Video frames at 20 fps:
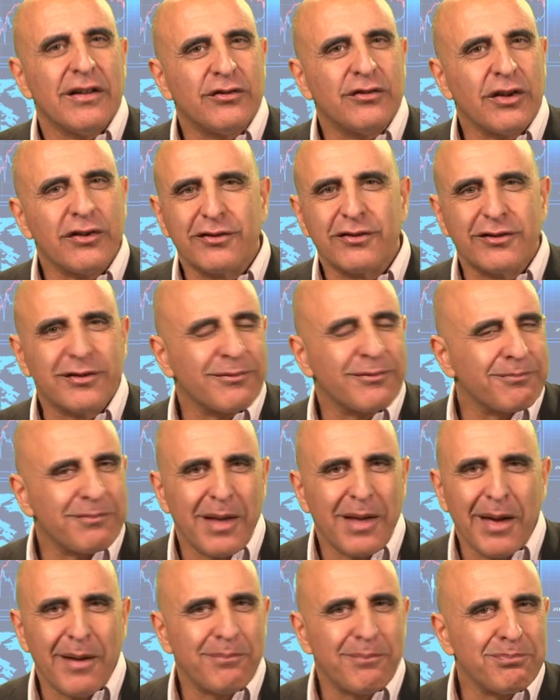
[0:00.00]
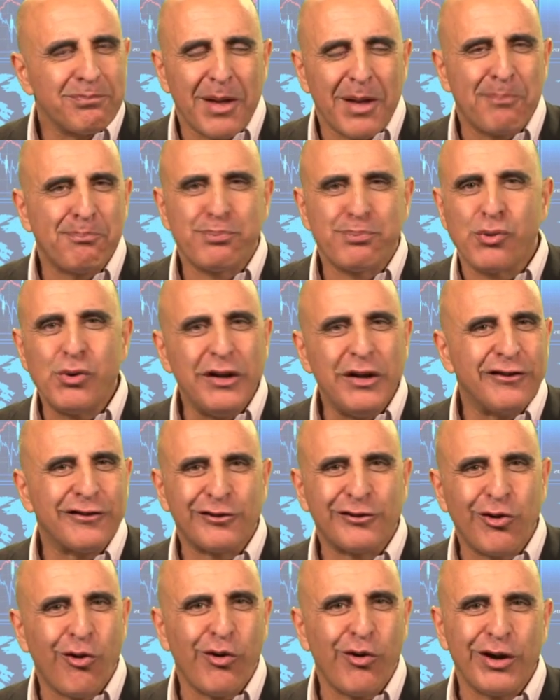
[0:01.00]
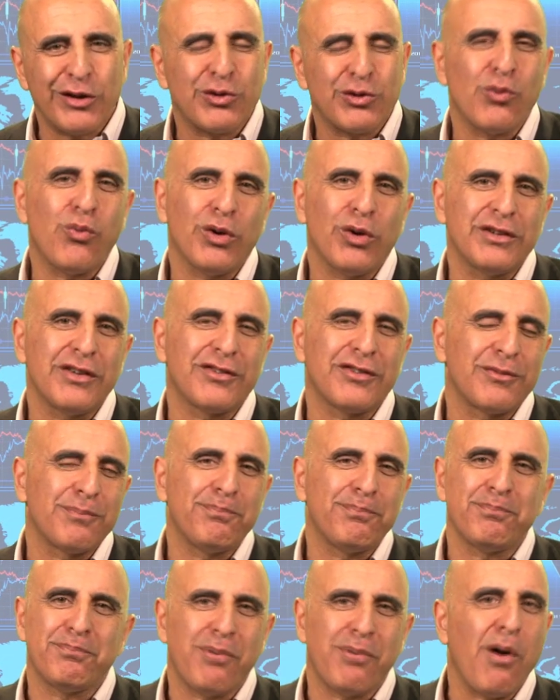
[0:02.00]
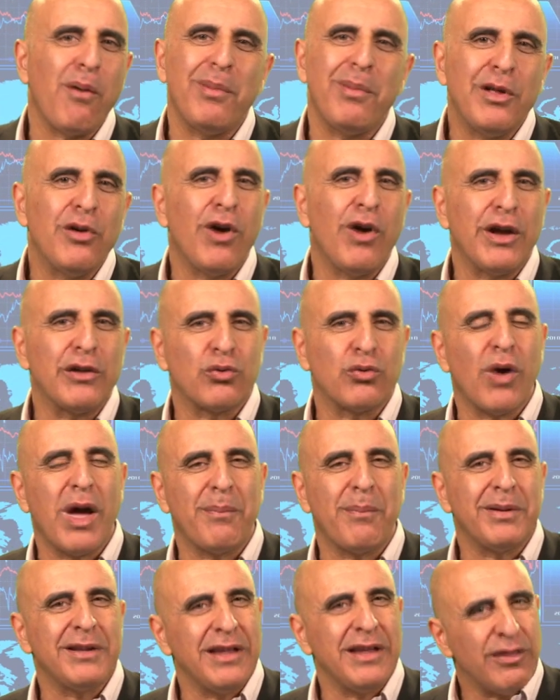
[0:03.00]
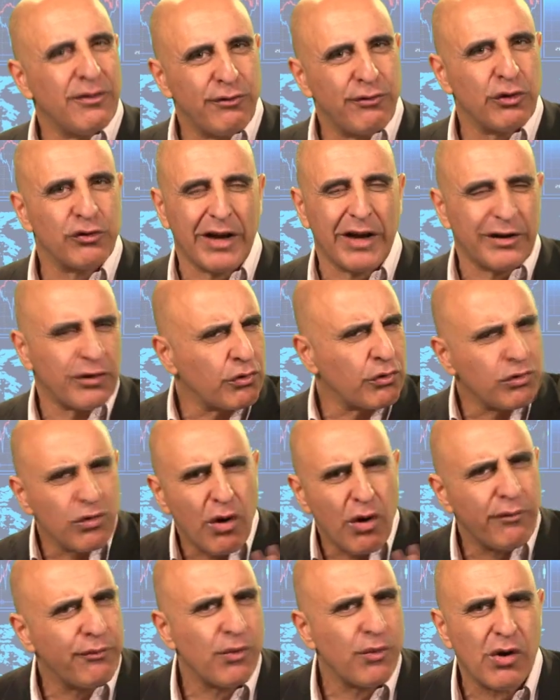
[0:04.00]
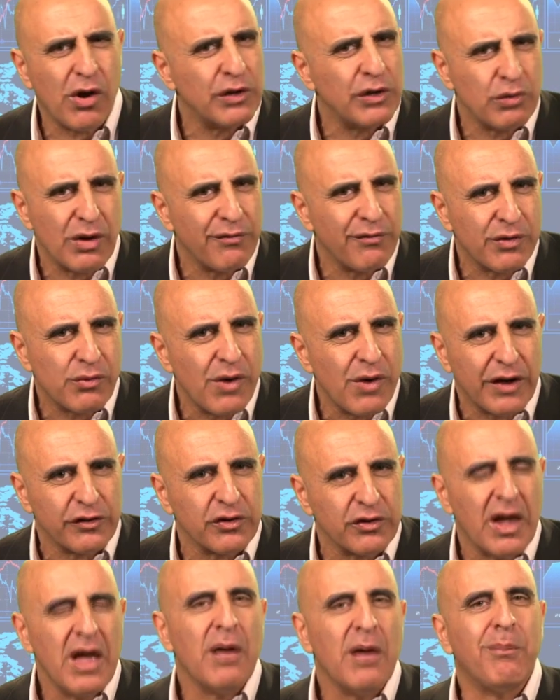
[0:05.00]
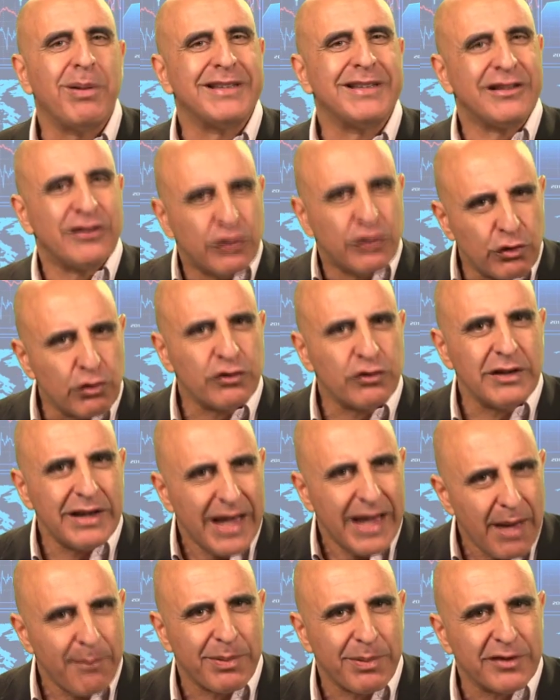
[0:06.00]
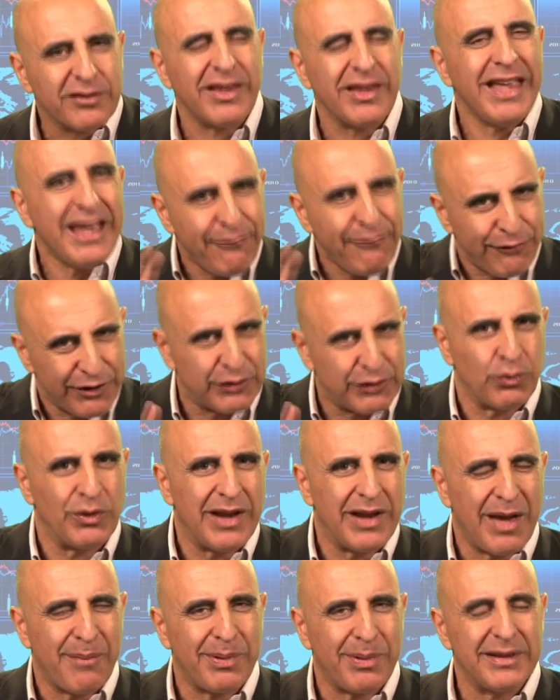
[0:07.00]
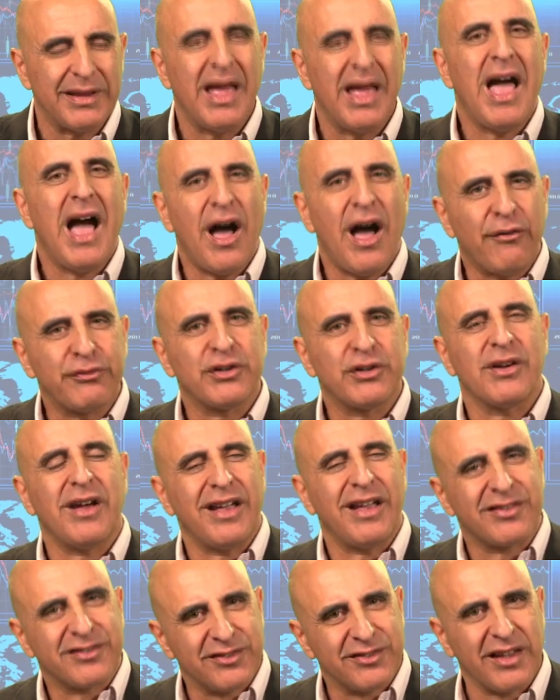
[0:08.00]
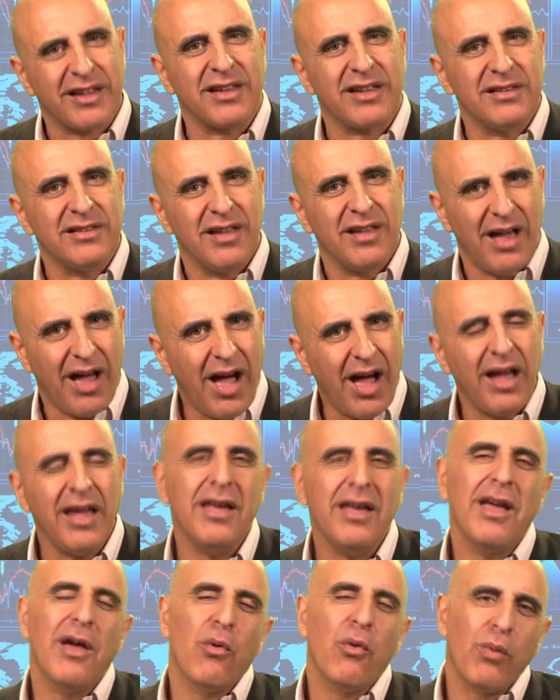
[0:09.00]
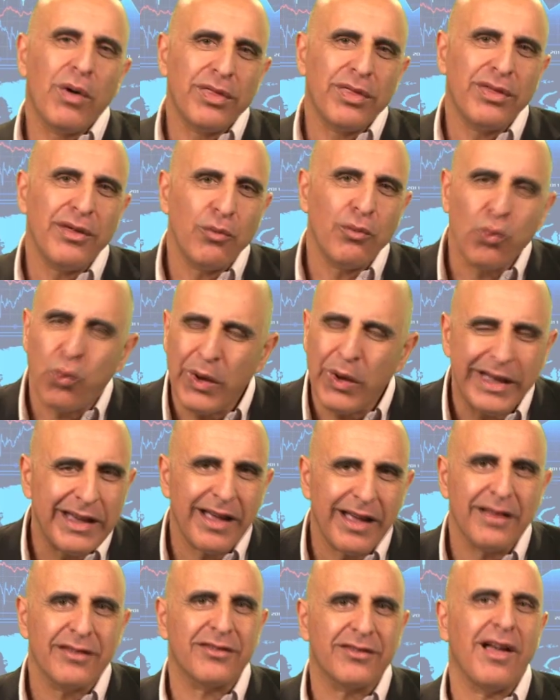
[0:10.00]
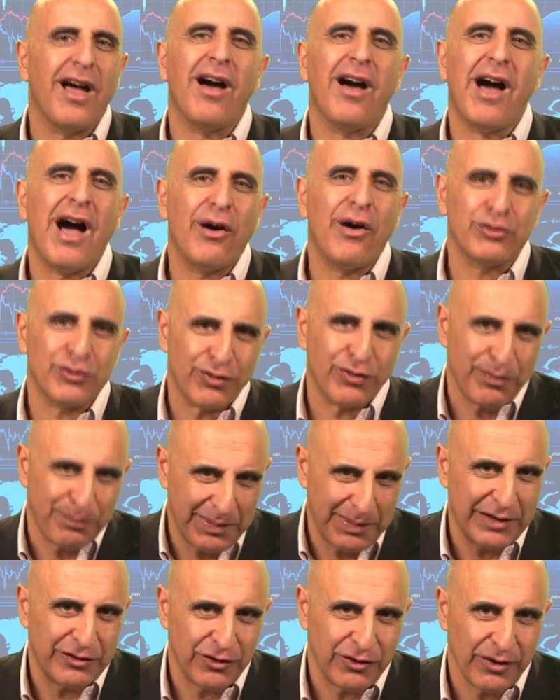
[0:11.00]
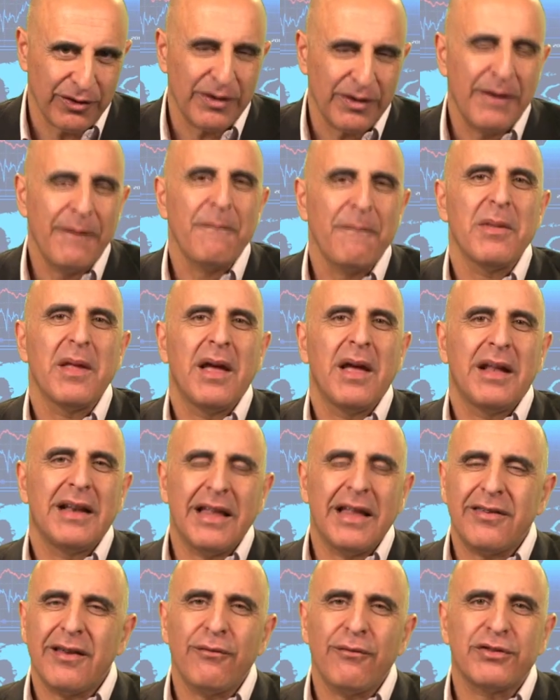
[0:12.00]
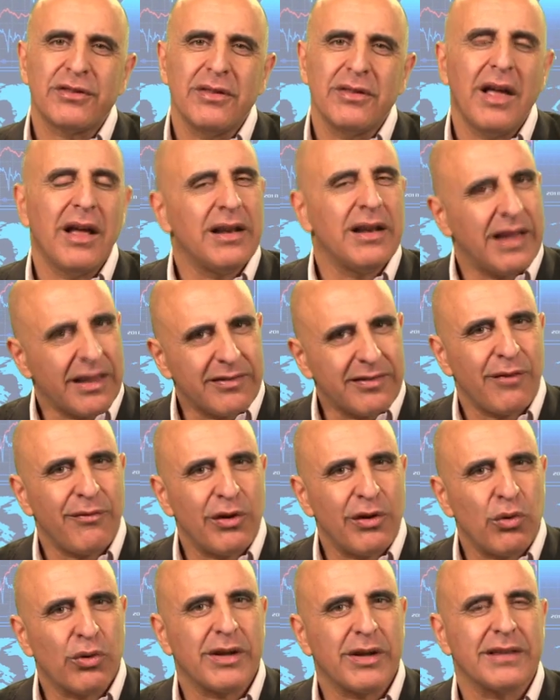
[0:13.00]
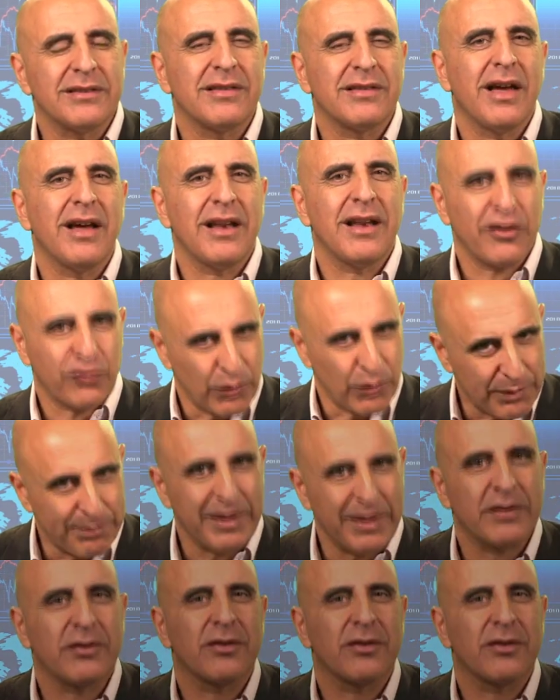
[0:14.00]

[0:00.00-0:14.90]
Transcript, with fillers: just a, a pre-story to what is probably going to happen in the future. I don't know if we're going to have a crash, but it usually happens, if it will happen, after a second high when the weekends are out of the picture. Let's have, let's have a look at uh, last week's.